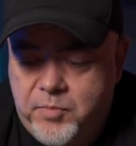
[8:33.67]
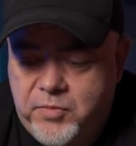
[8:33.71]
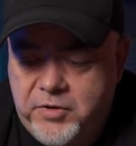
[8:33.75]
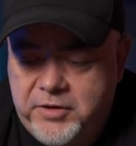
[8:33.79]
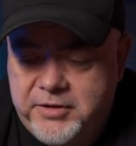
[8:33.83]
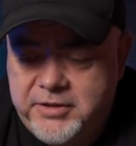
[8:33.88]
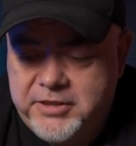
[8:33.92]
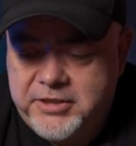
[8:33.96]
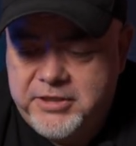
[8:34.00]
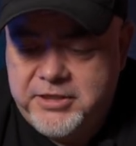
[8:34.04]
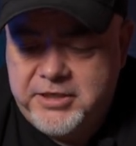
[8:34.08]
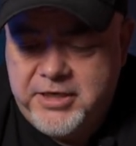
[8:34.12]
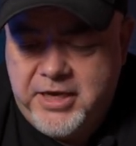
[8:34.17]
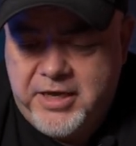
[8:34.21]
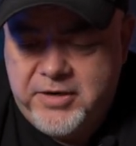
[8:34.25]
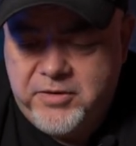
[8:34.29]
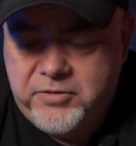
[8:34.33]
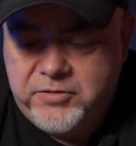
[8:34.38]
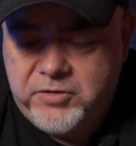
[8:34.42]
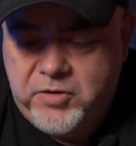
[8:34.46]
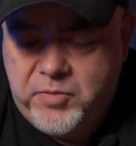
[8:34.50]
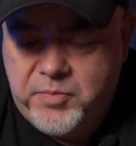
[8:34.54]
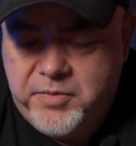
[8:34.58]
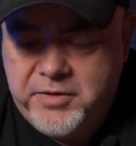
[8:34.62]
bring the
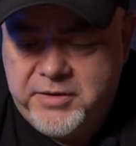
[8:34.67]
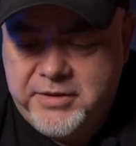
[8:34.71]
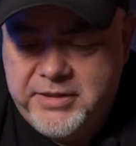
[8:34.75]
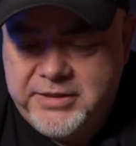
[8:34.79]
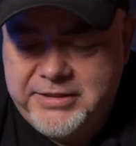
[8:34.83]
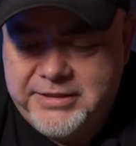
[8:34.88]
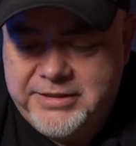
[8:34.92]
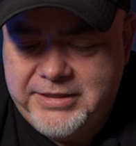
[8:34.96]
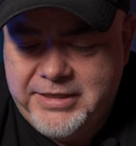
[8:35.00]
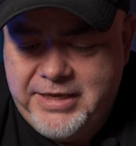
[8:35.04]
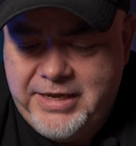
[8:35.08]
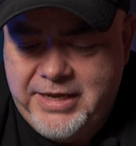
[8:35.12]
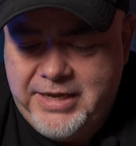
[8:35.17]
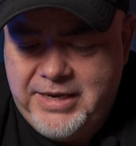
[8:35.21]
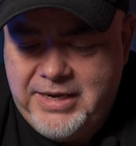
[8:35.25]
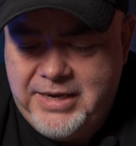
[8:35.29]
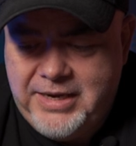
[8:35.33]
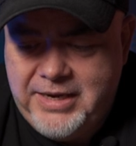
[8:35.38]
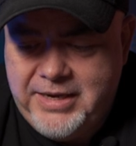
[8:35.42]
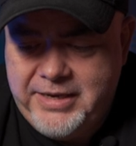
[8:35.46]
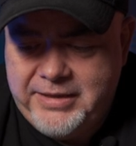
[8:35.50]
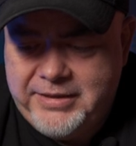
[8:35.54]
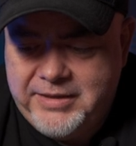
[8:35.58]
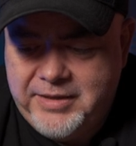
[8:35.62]
shadows up in this a
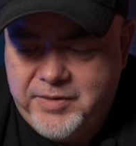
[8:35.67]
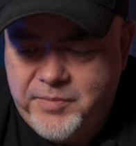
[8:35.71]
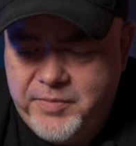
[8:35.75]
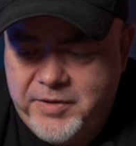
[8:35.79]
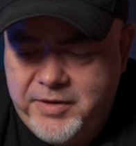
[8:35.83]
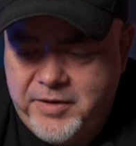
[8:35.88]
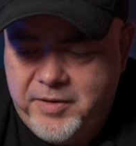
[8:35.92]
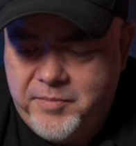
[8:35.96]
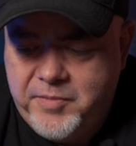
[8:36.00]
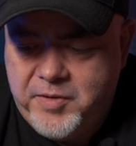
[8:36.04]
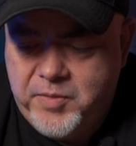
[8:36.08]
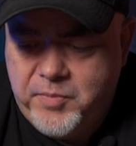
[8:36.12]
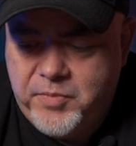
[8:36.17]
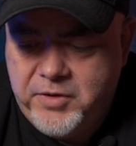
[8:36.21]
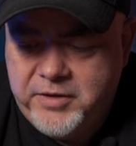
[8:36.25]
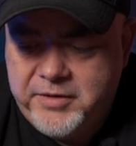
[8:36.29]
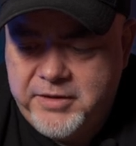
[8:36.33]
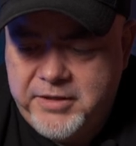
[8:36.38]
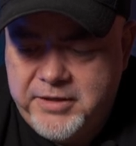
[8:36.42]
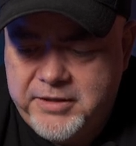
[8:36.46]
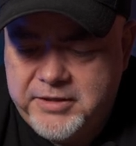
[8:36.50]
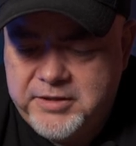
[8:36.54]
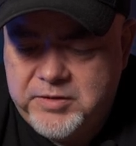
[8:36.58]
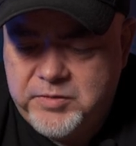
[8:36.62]
little bit. I want to
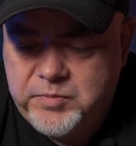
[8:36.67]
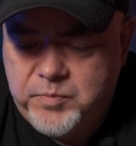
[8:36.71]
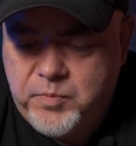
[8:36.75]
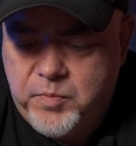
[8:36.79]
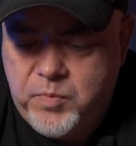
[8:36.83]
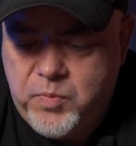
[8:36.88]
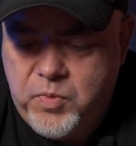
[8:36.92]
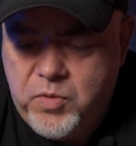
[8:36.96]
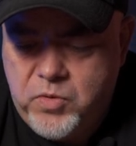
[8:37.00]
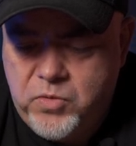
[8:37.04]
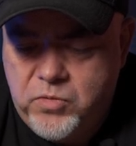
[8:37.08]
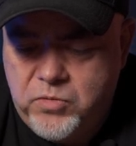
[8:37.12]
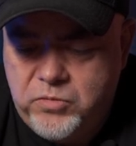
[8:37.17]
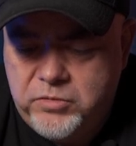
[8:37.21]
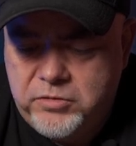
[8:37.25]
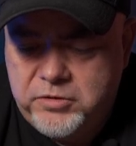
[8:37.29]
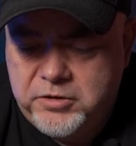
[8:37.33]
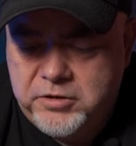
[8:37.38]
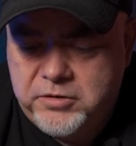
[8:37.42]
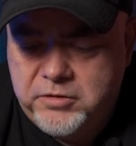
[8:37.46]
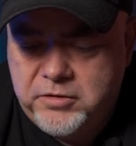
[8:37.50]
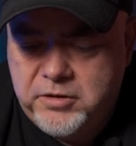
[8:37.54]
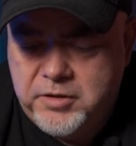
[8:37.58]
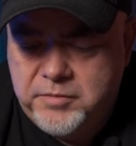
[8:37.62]
bring the
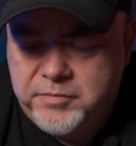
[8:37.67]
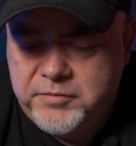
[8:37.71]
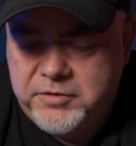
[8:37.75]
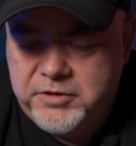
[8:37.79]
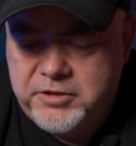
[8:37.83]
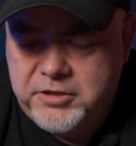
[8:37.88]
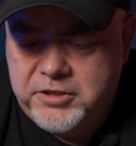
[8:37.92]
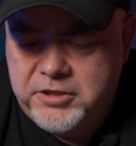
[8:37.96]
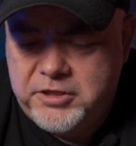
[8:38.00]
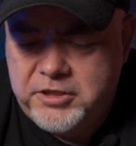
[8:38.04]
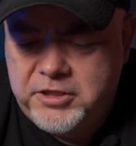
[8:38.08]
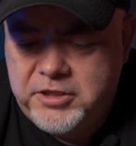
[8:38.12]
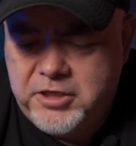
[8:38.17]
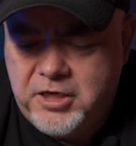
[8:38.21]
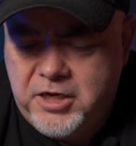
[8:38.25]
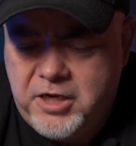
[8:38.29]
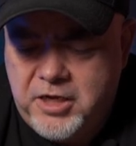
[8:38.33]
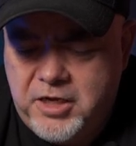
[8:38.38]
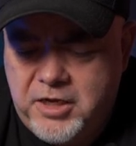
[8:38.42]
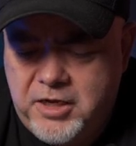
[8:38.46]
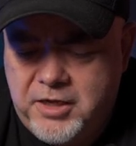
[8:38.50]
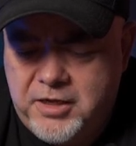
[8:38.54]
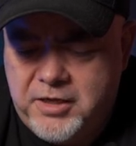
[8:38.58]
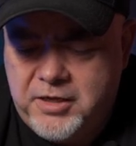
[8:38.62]
exposure up
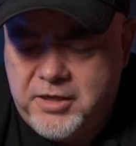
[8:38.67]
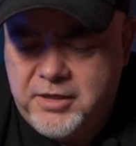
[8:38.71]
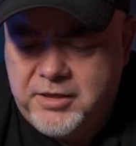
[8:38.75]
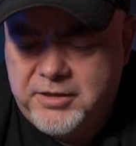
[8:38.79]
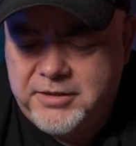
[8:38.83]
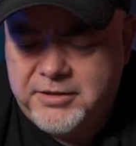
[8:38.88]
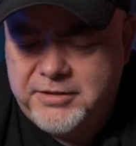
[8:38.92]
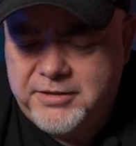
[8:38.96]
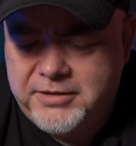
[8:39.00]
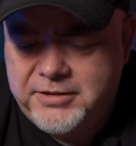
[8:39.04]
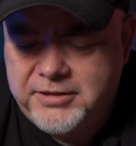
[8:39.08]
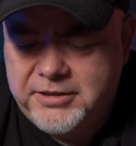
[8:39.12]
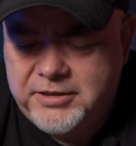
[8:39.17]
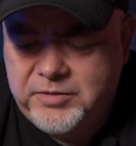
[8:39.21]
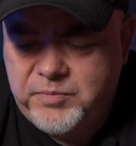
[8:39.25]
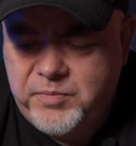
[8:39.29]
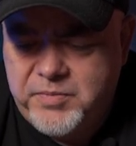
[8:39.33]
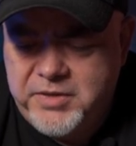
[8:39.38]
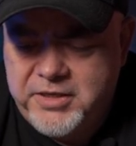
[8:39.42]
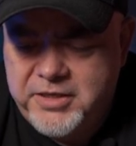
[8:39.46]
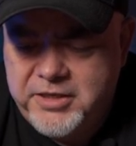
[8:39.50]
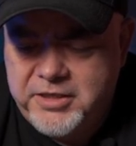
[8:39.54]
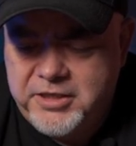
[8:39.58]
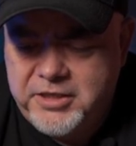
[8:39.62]
just a
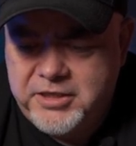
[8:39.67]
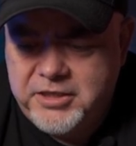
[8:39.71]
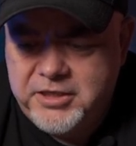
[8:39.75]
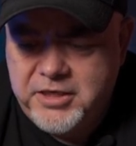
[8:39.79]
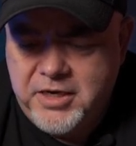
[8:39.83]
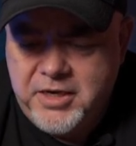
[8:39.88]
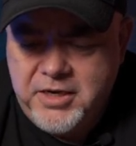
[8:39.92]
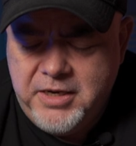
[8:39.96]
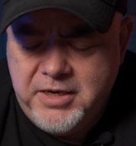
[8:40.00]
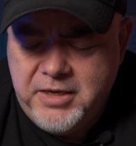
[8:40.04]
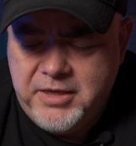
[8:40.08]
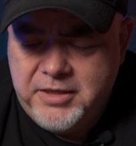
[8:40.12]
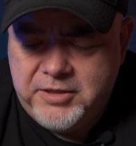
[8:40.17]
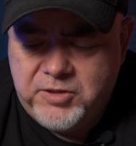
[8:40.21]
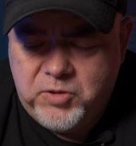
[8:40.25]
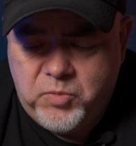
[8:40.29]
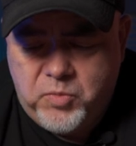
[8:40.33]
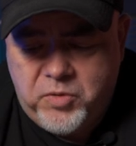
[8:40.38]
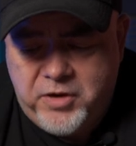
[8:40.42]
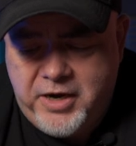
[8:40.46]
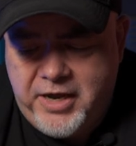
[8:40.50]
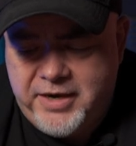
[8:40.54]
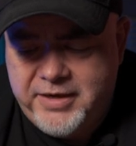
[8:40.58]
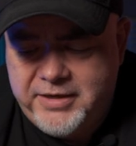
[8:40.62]
smidge. So
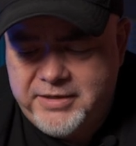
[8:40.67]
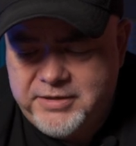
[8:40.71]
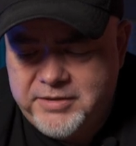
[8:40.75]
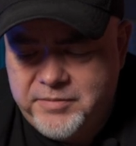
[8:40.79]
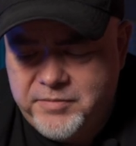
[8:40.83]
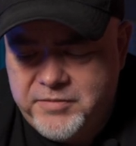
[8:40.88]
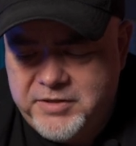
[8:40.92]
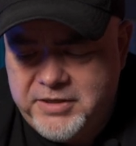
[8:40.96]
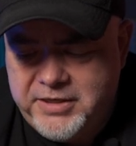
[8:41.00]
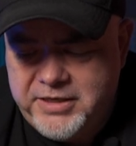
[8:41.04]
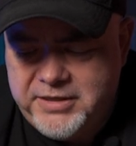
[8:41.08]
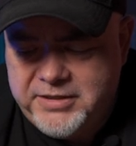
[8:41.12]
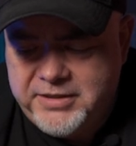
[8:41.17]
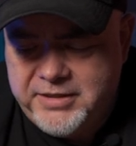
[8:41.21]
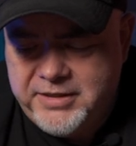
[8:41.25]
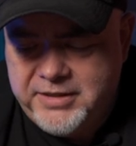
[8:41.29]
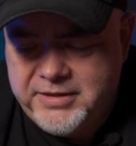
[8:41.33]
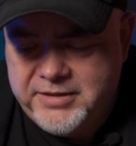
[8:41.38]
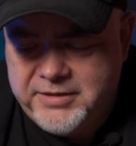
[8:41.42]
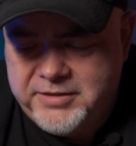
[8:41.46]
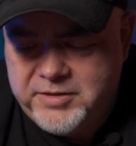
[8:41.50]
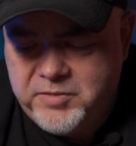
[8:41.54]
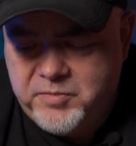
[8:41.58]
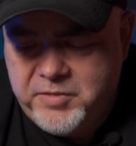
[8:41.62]
we're adding some
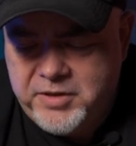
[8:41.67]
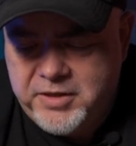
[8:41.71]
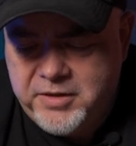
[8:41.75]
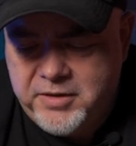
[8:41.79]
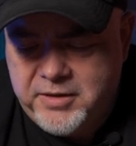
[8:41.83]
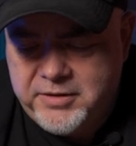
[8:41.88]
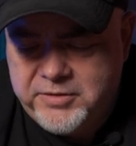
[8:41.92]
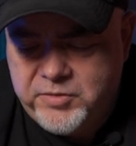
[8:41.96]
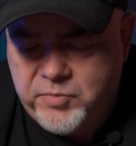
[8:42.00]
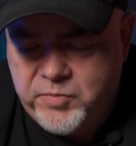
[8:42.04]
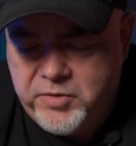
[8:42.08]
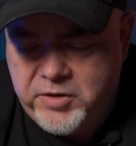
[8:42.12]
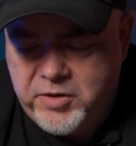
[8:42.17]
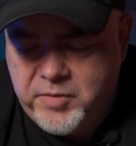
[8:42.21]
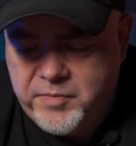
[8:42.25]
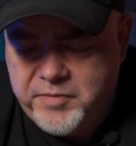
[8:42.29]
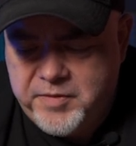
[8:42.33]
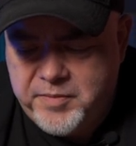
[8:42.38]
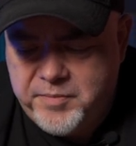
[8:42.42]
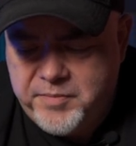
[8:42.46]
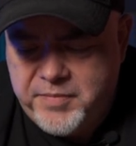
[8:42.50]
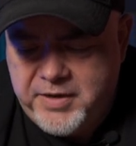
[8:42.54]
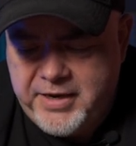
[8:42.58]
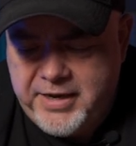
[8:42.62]
details. We can also bring
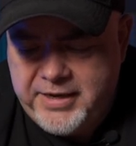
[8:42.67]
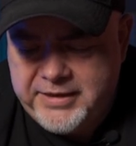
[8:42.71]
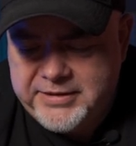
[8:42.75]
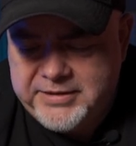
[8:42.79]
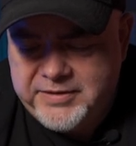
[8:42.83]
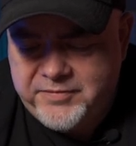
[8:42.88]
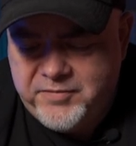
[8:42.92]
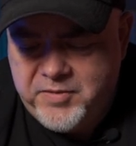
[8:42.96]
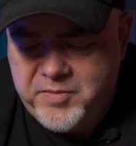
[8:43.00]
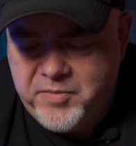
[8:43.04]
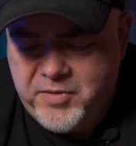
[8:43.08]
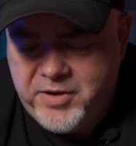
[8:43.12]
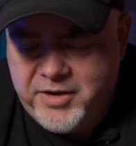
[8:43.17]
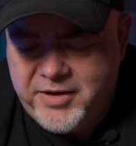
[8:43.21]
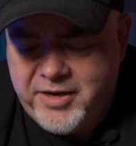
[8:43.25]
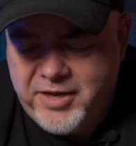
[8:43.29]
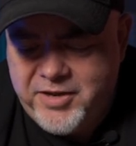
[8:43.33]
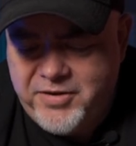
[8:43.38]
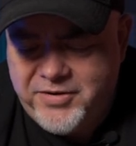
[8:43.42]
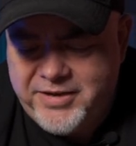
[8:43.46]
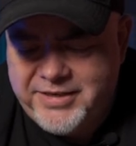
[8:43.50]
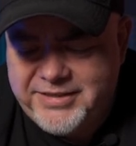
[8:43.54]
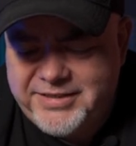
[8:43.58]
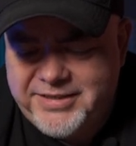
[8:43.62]
up the blacks if we want.
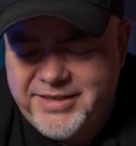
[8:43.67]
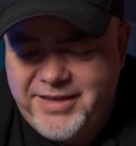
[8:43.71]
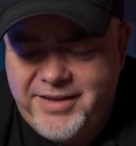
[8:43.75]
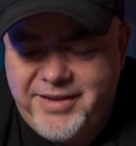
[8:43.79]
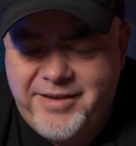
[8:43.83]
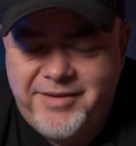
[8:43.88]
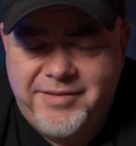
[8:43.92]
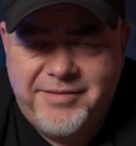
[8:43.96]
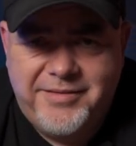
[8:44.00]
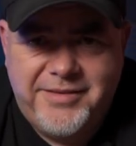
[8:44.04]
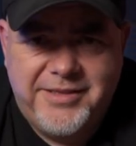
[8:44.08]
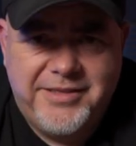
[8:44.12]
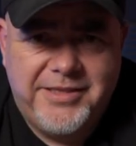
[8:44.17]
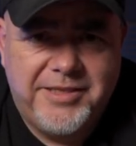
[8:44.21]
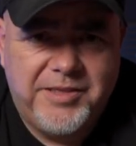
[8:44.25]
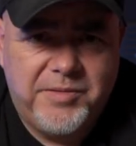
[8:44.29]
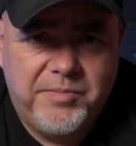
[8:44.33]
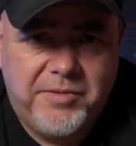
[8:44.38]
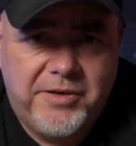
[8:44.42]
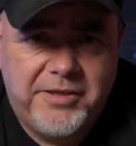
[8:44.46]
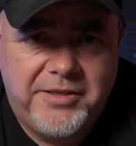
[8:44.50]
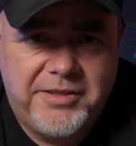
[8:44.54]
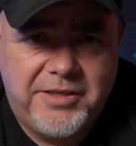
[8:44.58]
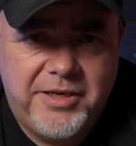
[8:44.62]
And you can see this
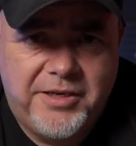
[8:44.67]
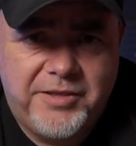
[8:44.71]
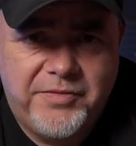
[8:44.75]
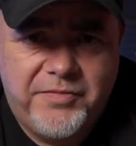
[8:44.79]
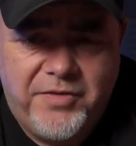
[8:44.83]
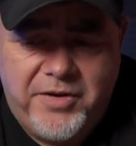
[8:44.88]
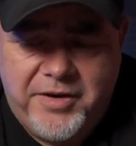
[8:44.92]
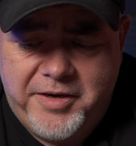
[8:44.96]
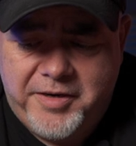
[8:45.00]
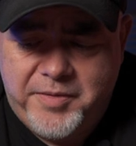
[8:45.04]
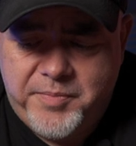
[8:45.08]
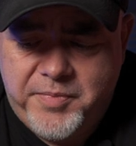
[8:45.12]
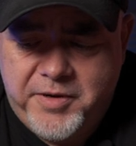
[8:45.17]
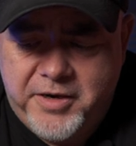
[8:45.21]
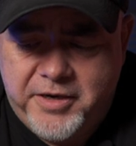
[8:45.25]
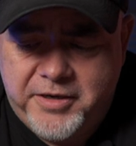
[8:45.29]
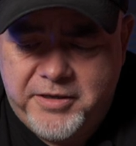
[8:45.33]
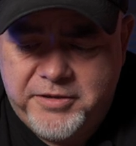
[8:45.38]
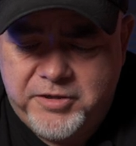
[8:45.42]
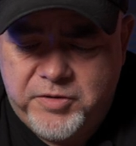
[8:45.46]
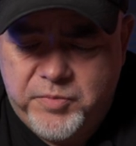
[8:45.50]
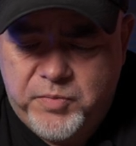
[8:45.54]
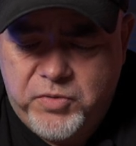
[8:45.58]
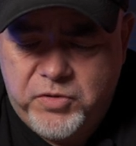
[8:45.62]
is where it starts falling
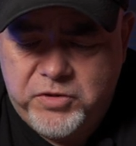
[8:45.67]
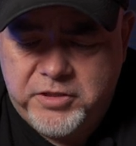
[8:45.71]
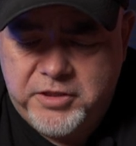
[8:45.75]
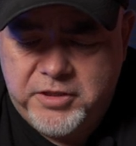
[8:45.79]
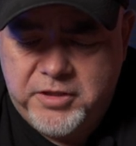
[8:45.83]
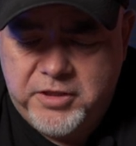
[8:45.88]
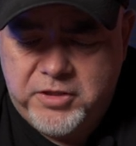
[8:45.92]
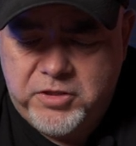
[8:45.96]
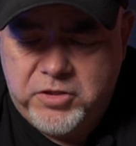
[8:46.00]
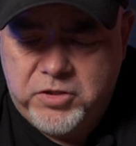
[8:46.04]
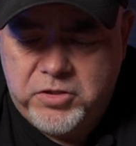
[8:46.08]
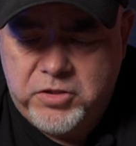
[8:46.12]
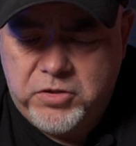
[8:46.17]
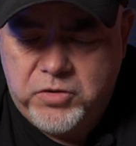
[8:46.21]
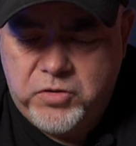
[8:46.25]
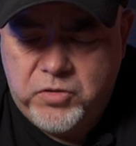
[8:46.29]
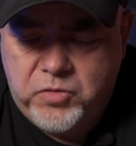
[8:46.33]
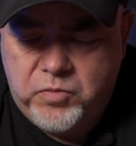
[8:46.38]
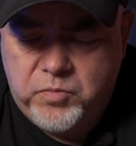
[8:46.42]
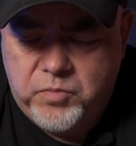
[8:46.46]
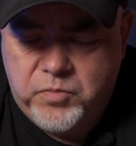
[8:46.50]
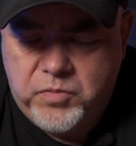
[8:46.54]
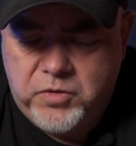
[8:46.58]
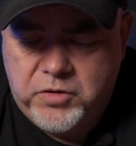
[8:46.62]
apart because you're pushing it
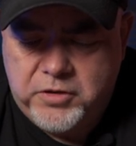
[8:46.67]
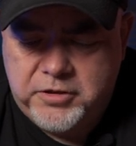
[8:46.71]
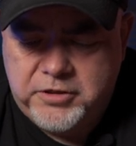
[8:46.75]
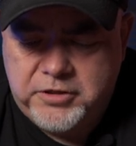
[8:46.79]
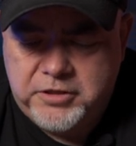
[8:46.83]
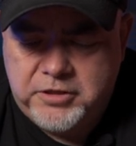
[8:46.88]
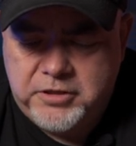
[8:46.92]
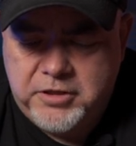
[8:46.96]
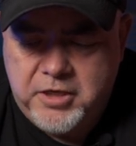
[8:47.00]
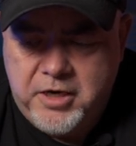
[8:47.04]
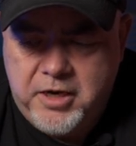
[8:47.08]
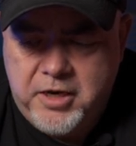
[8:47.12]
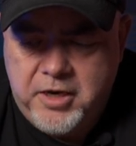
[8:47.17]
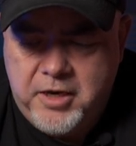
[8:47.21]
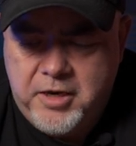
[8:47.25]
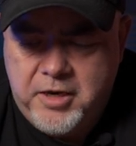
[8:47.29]
too much.